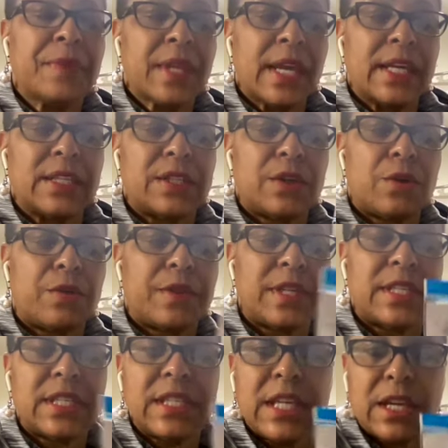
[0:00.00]
And so
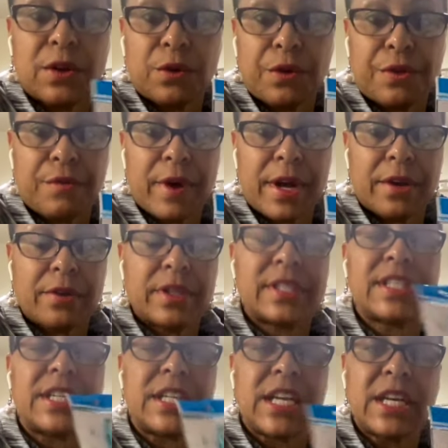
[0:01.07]
this needle threader
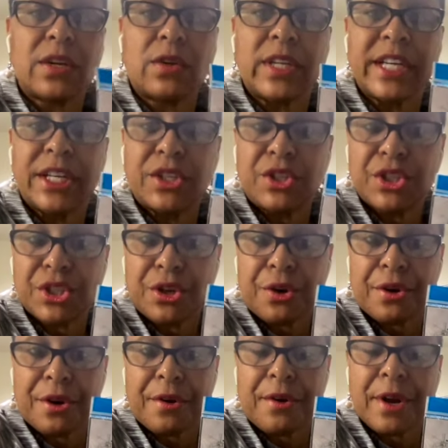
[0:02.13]
is a needle
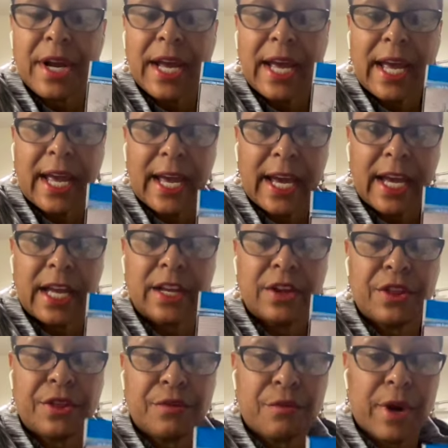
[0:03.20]
inserter and
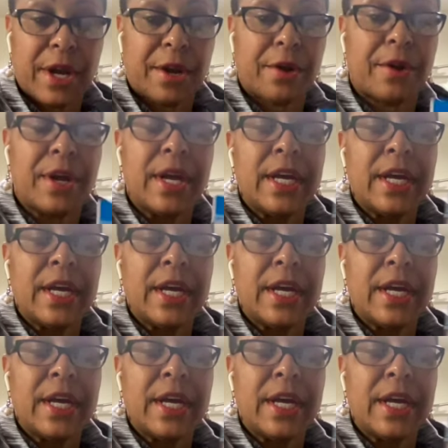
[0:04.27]
threader.